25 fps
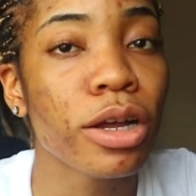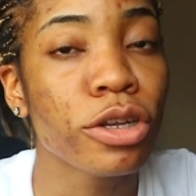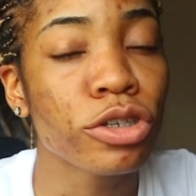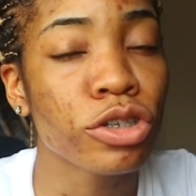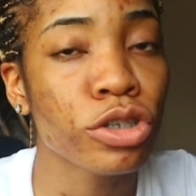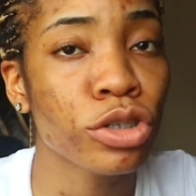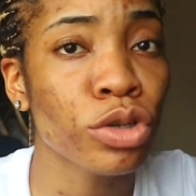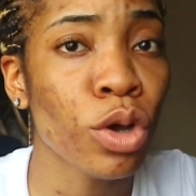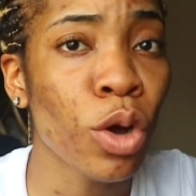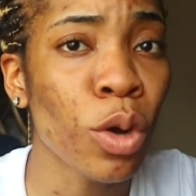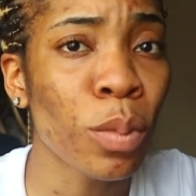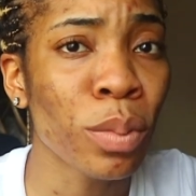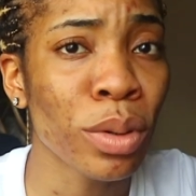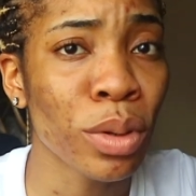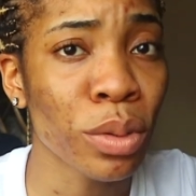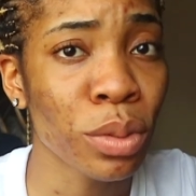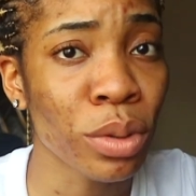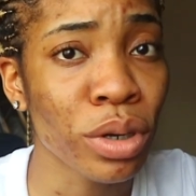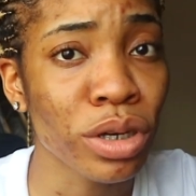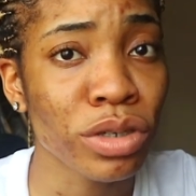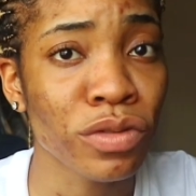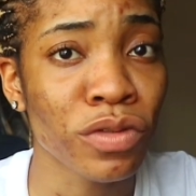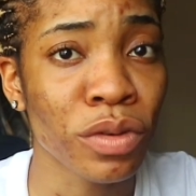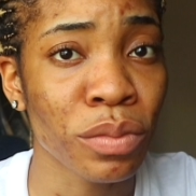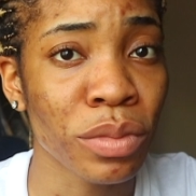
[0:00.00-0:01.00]
Just hope it
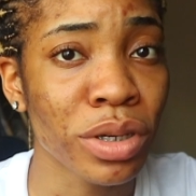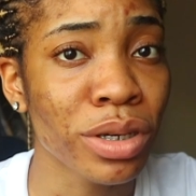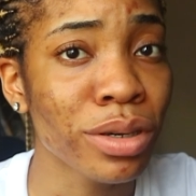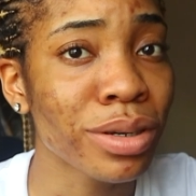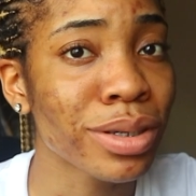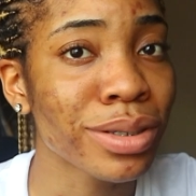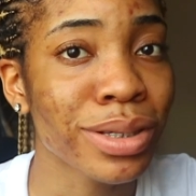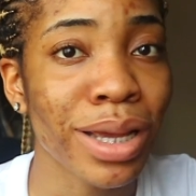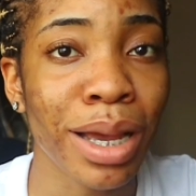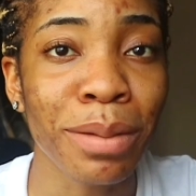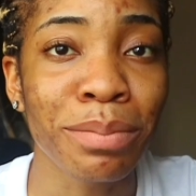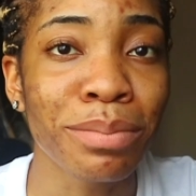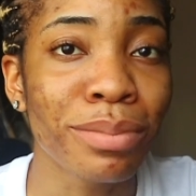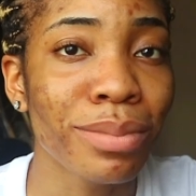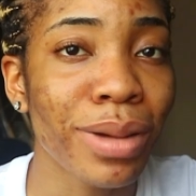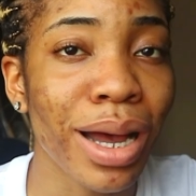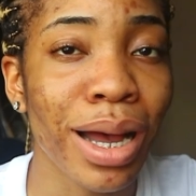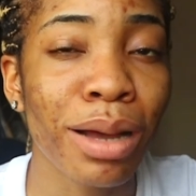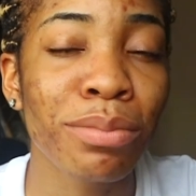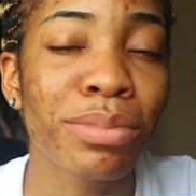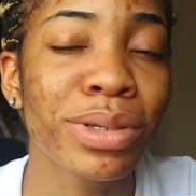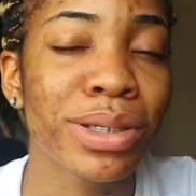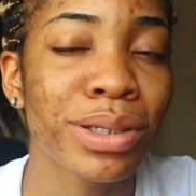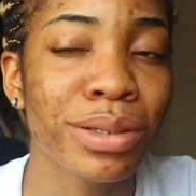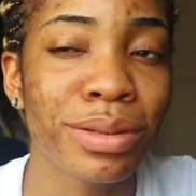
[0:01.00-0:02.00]
works for me because I'm
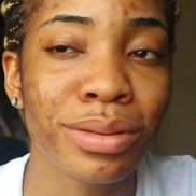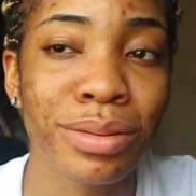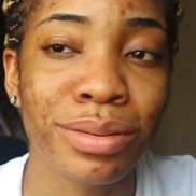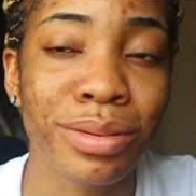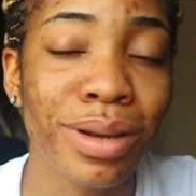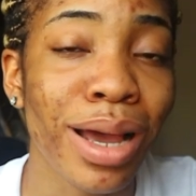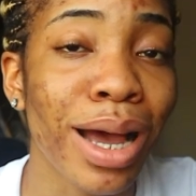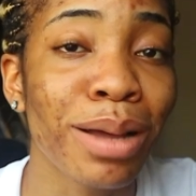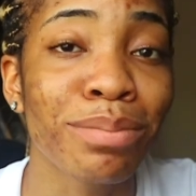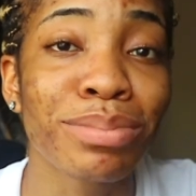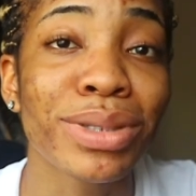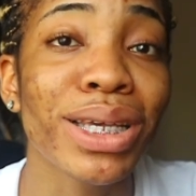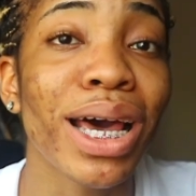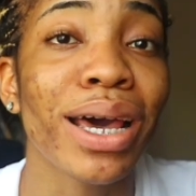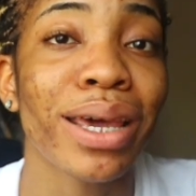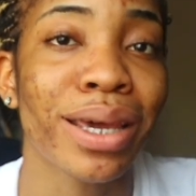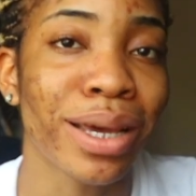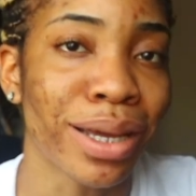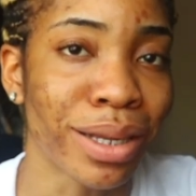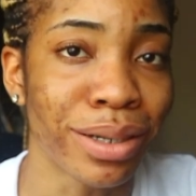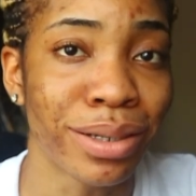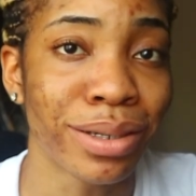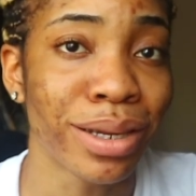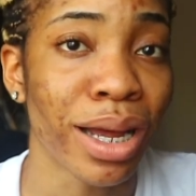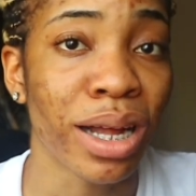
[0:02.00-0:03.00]

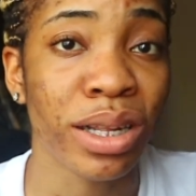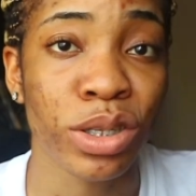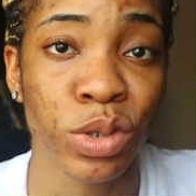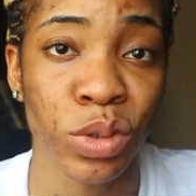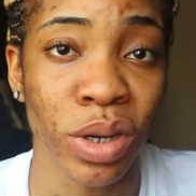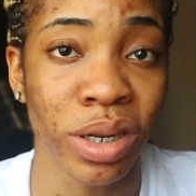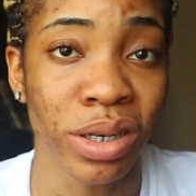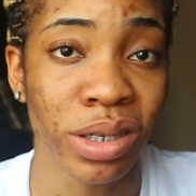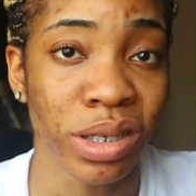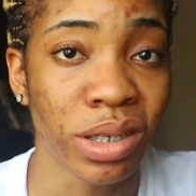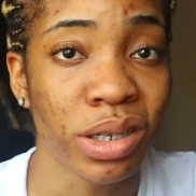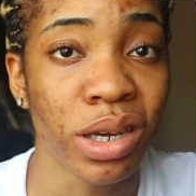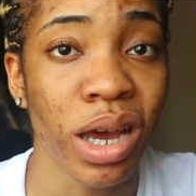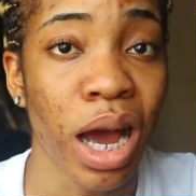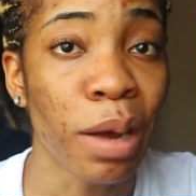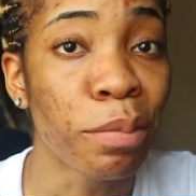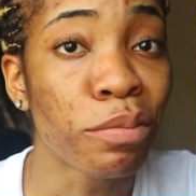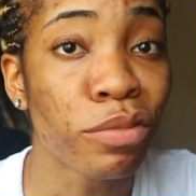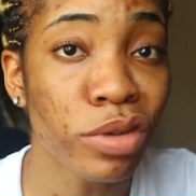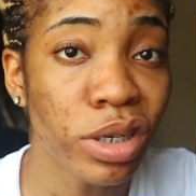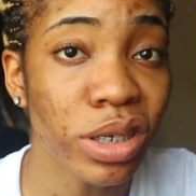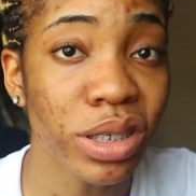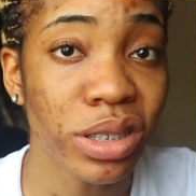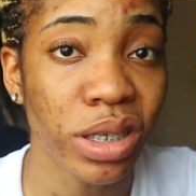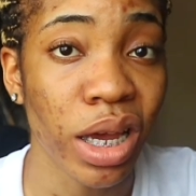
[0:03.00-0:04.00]
tired. Actually,
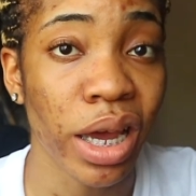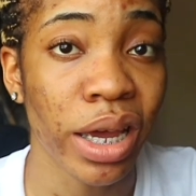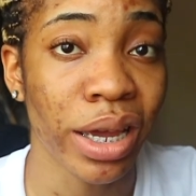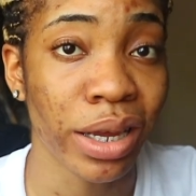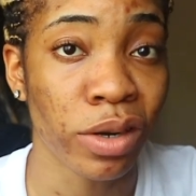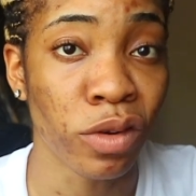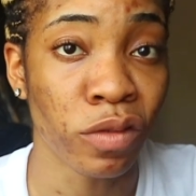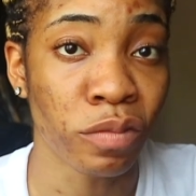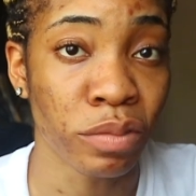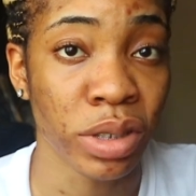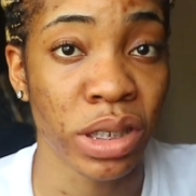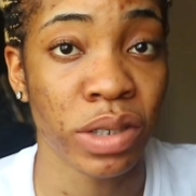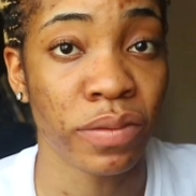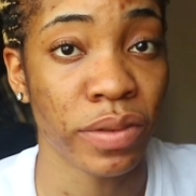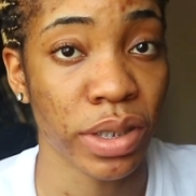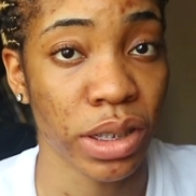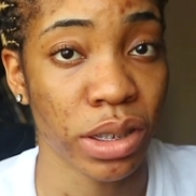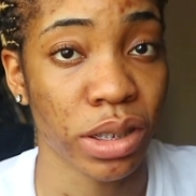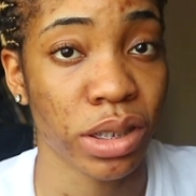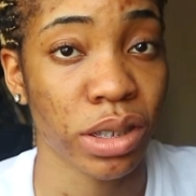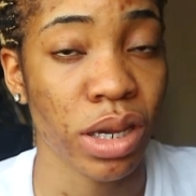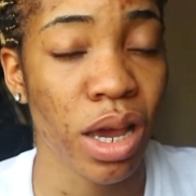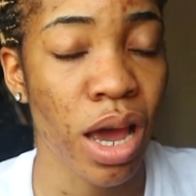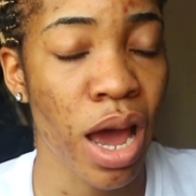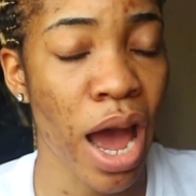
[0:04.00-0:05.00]
I'm really tired of this
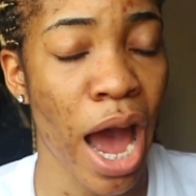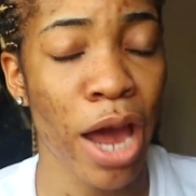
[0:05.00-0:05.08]
face.